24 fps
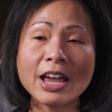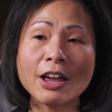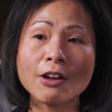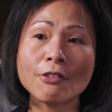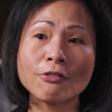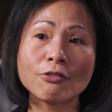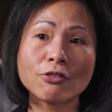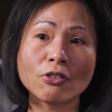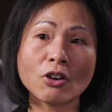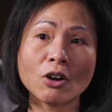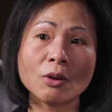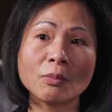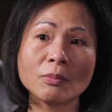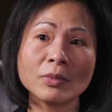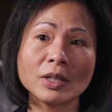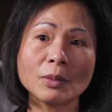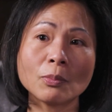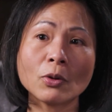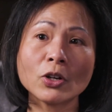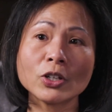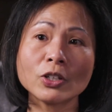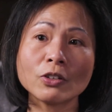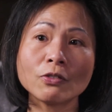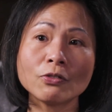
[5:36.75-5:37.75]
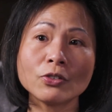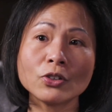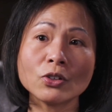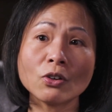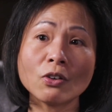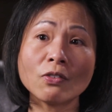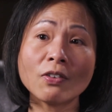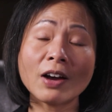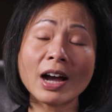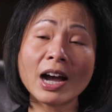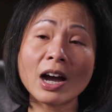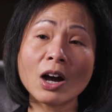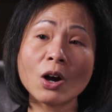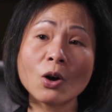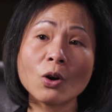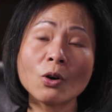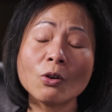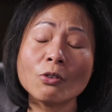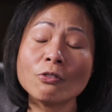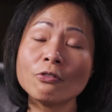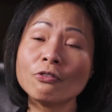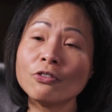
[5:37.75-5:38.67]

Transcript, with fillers: from the point of view of how